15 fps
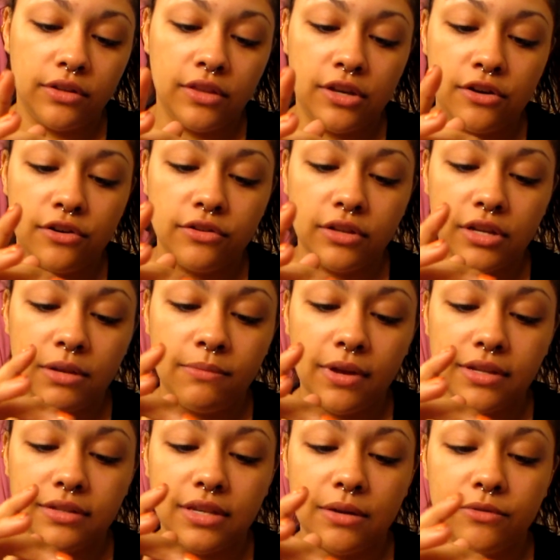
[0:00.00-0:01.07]
And then you're just gonna
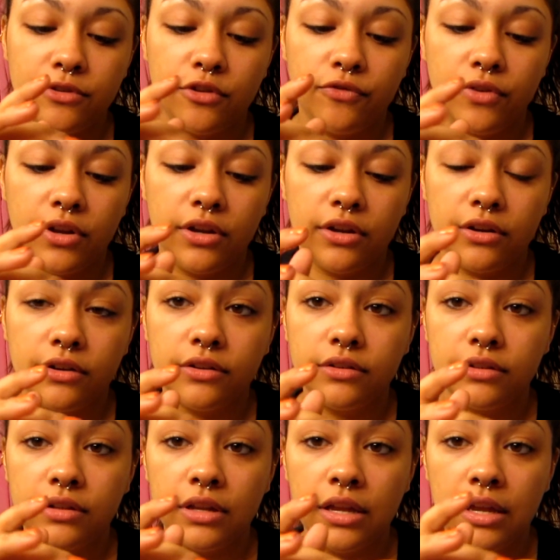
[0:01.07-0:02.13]
mix it in with your
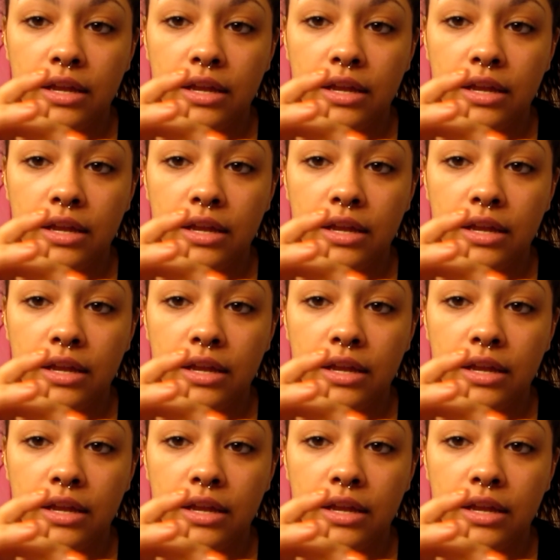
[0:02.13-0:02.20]
fingers